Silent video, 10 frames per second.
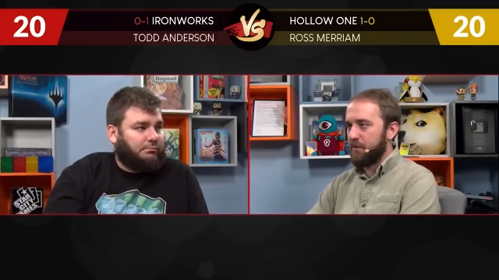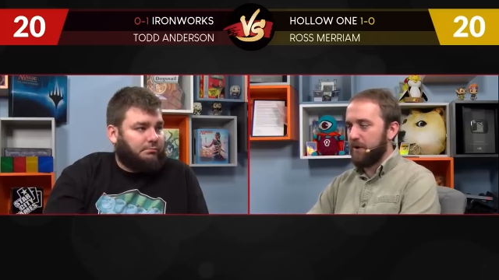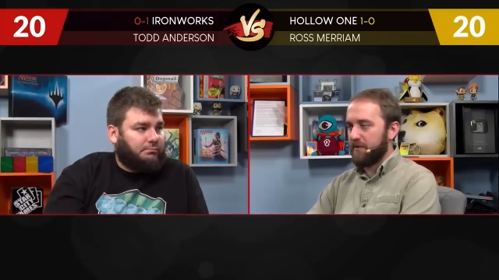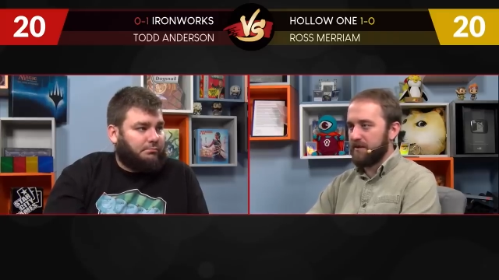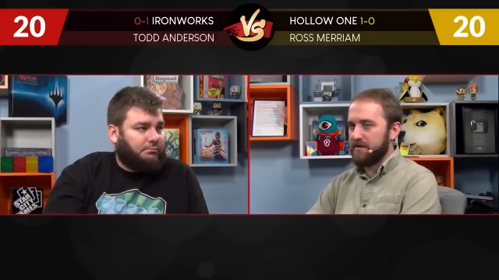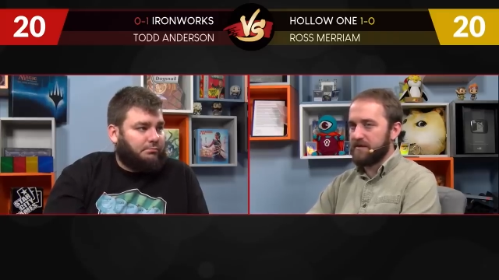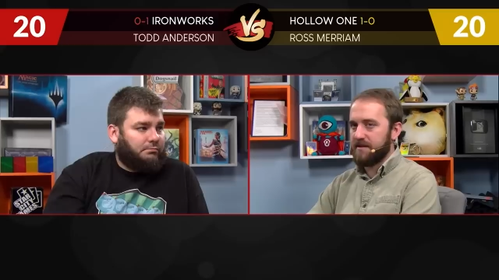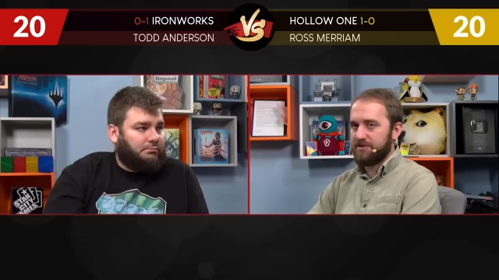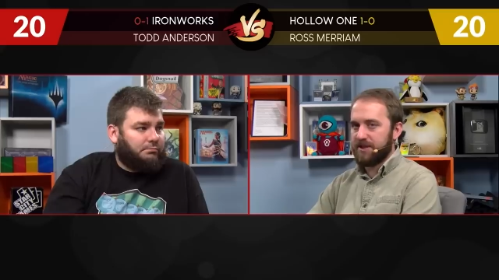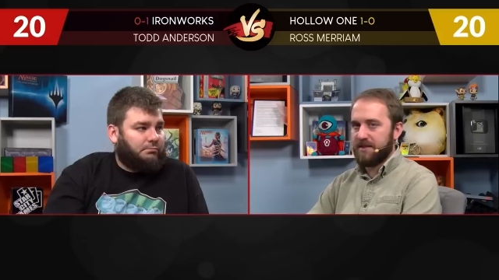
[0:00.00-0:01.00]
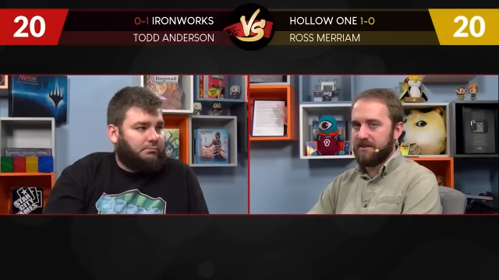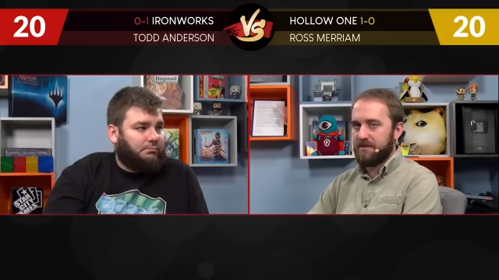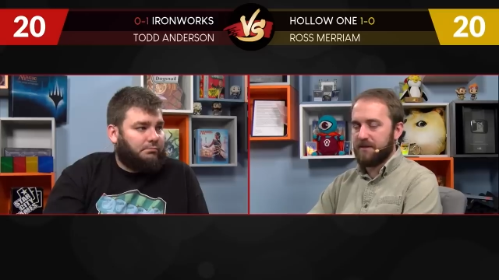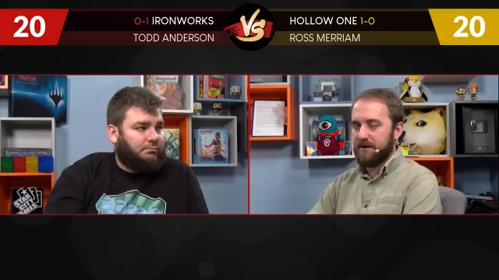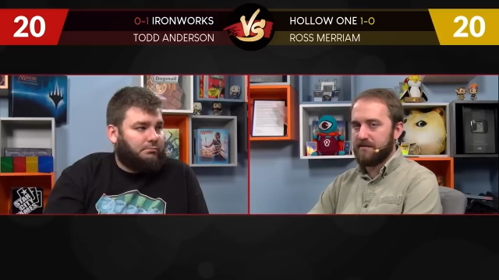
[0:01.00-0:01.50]
Speaker 1: And one of the reasons that Jadine
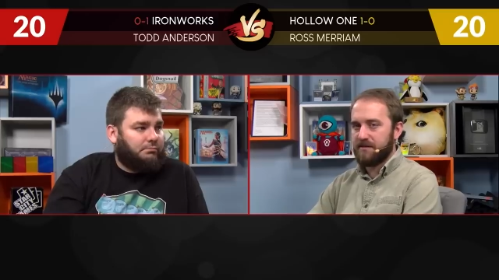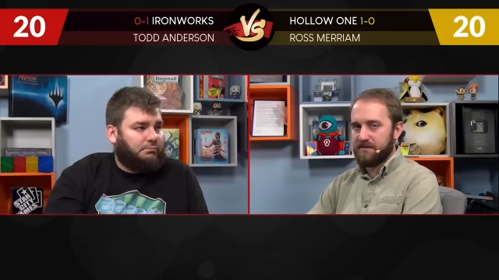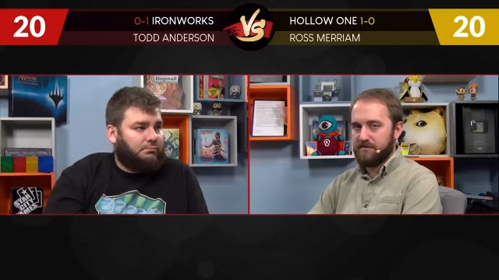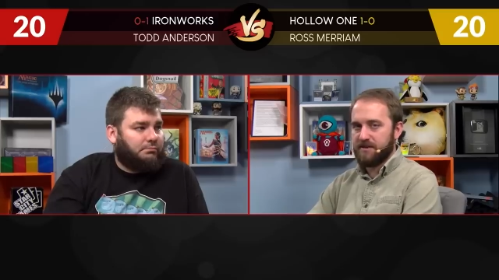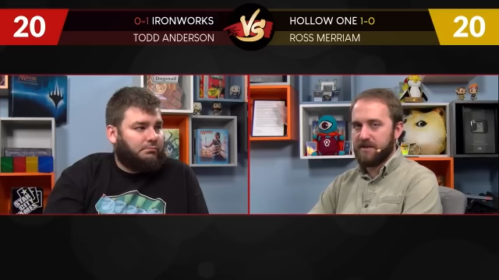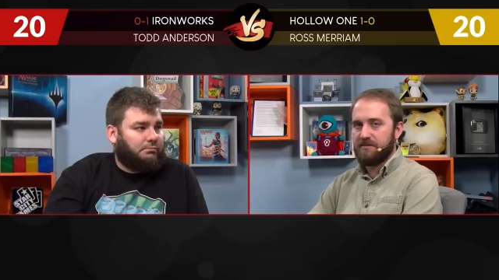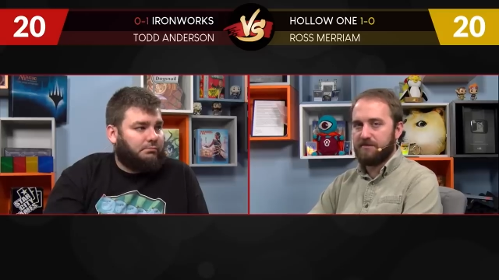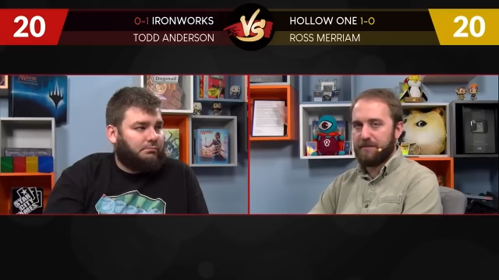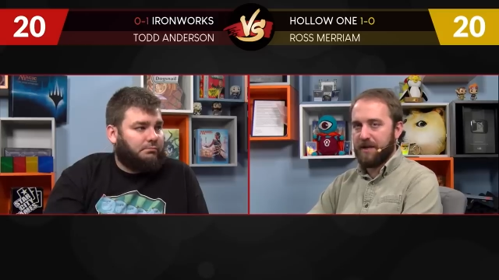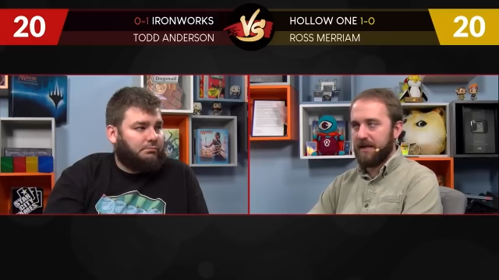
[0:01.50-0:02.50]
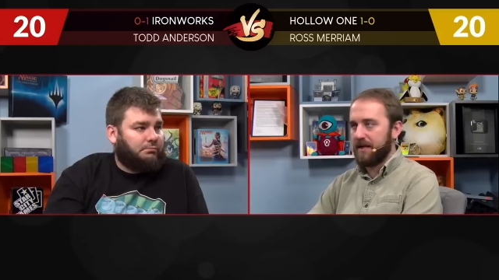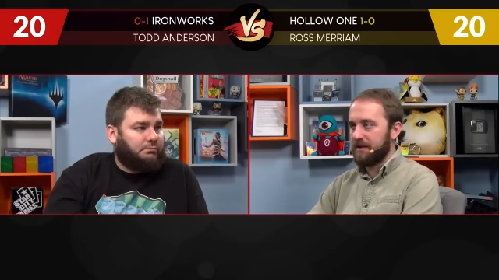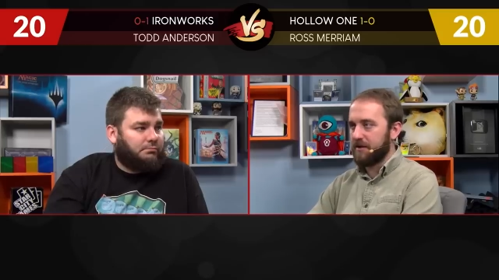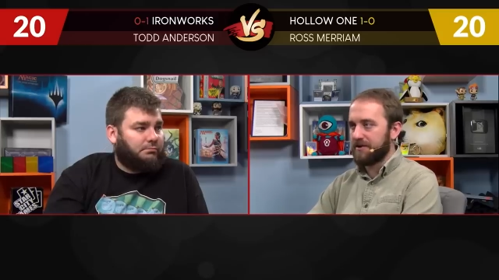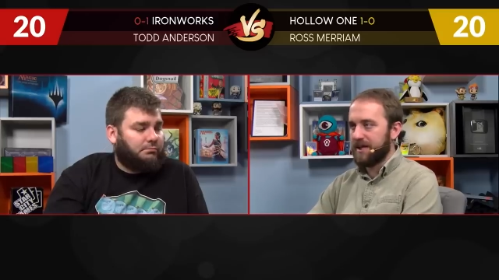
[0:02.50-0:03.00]
Klomparens is so successful at
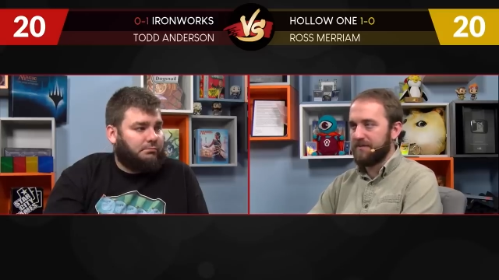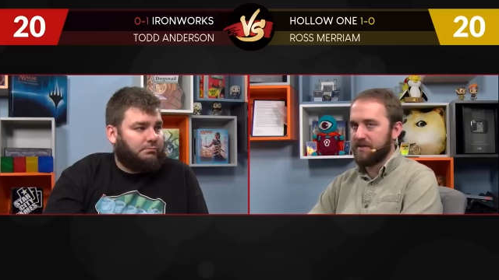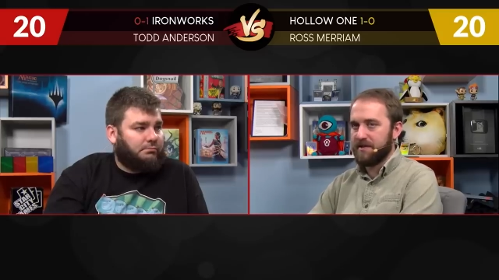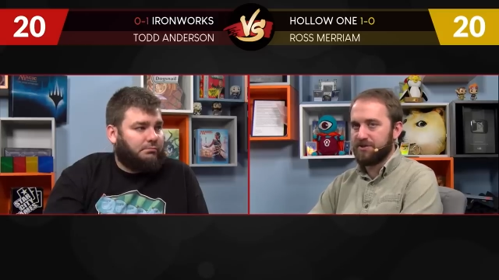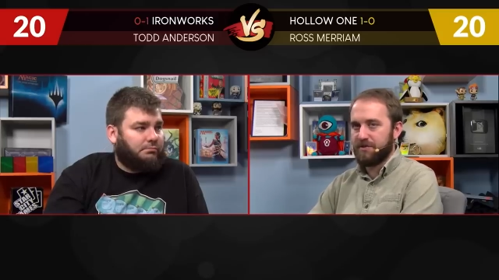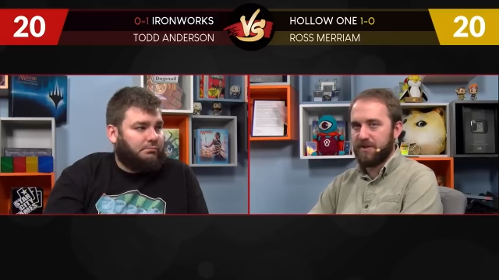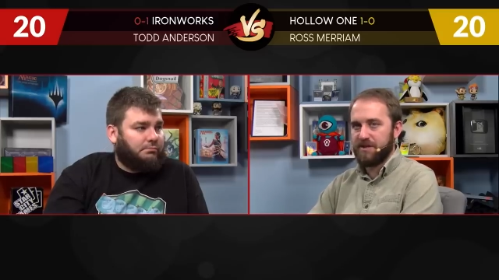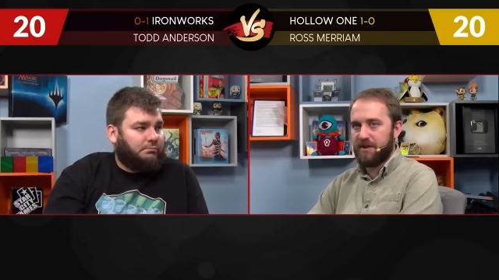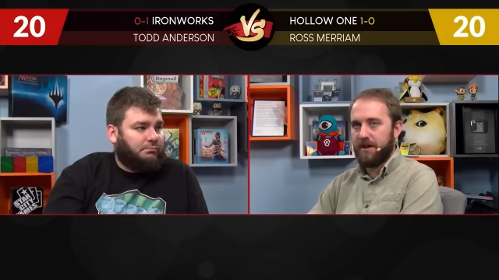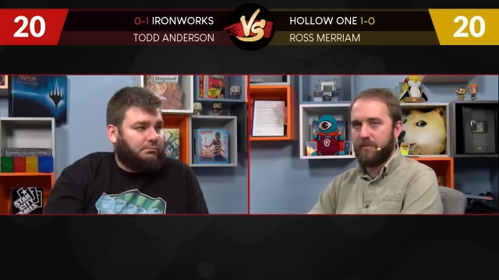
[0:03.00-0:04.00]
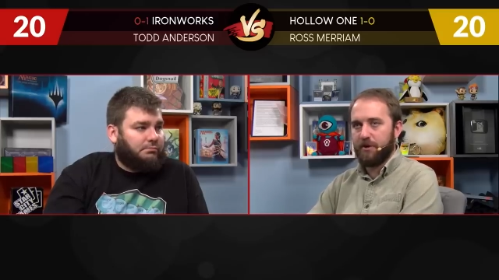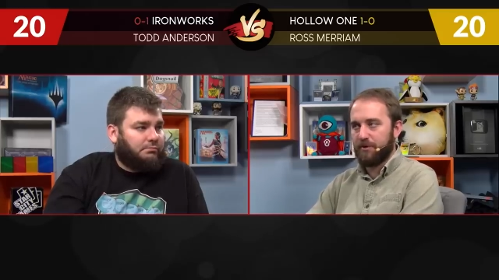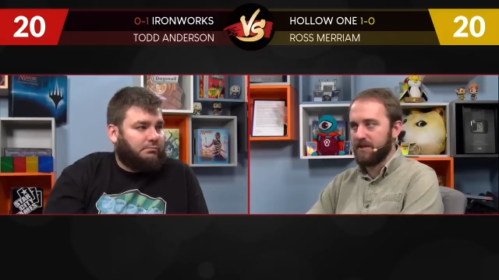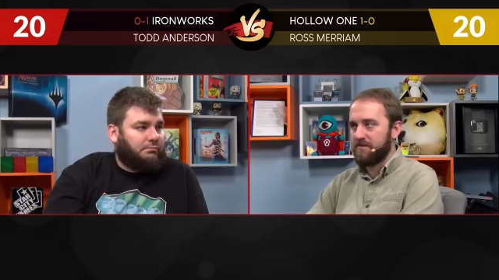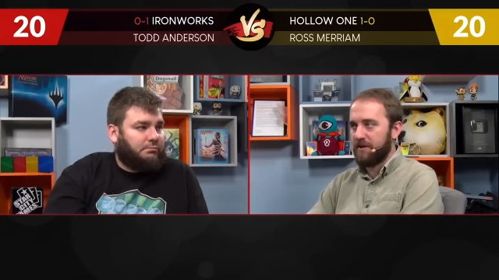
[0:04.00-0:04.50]
playing the archetype is that she plays it a lot more
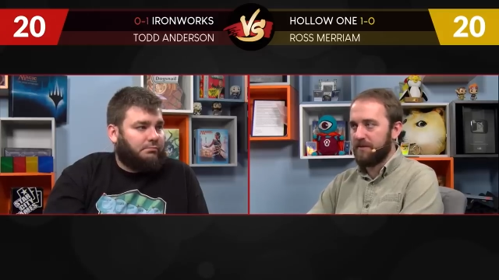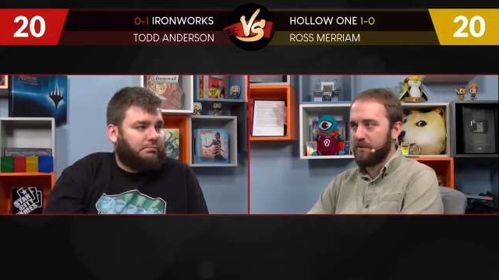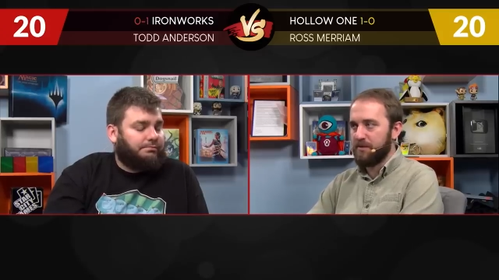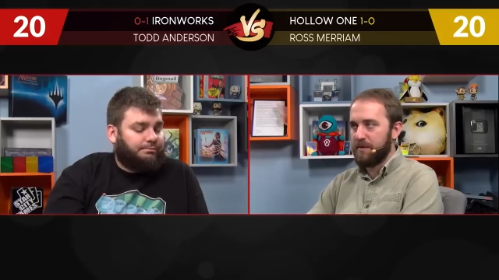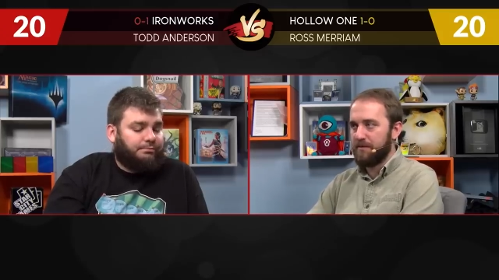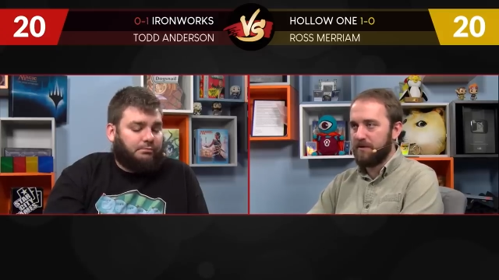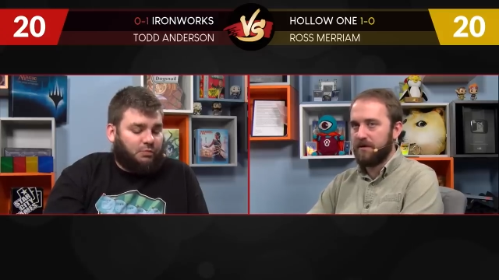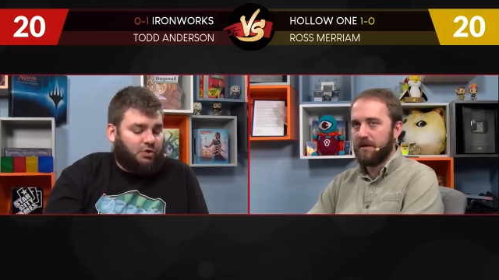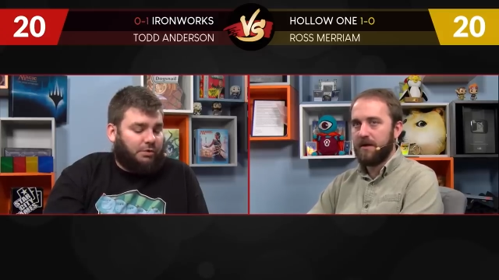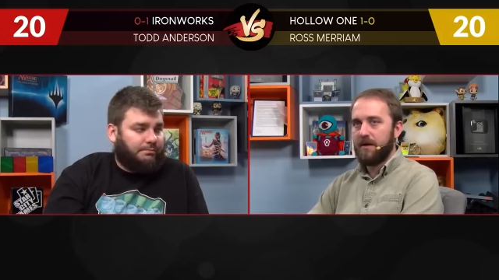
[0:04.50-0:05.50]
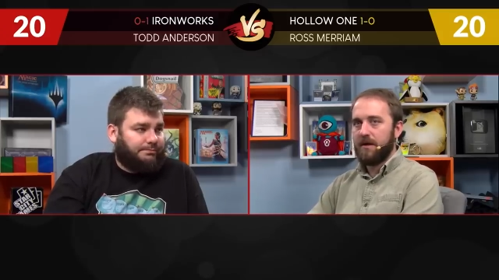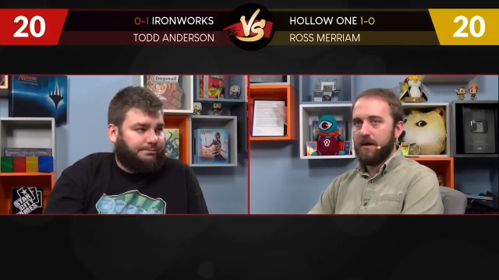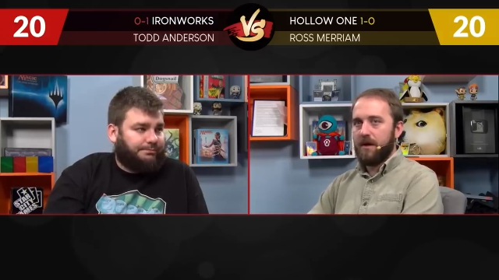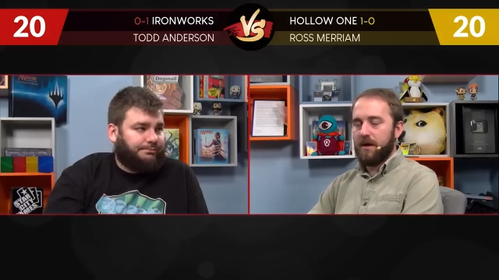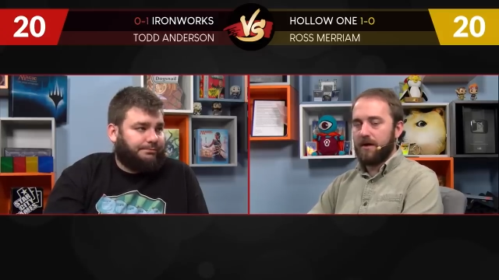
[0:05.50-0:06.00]
aggressively than most people. Sure.
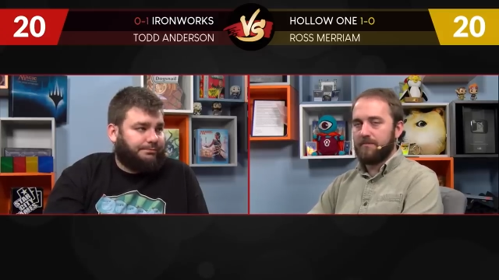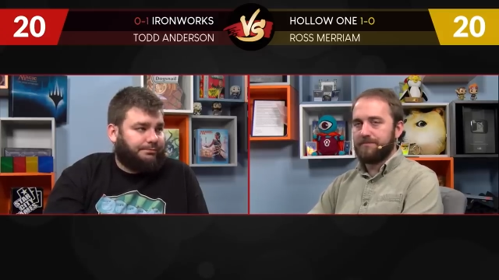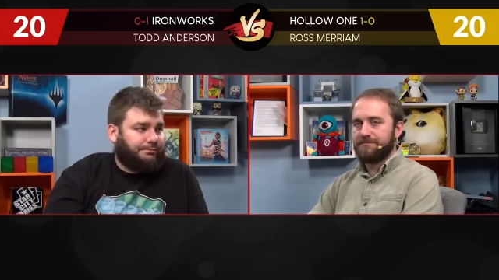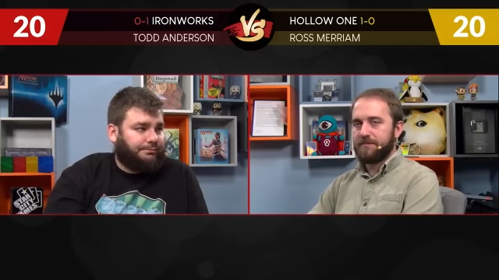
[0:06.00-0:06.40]
Um,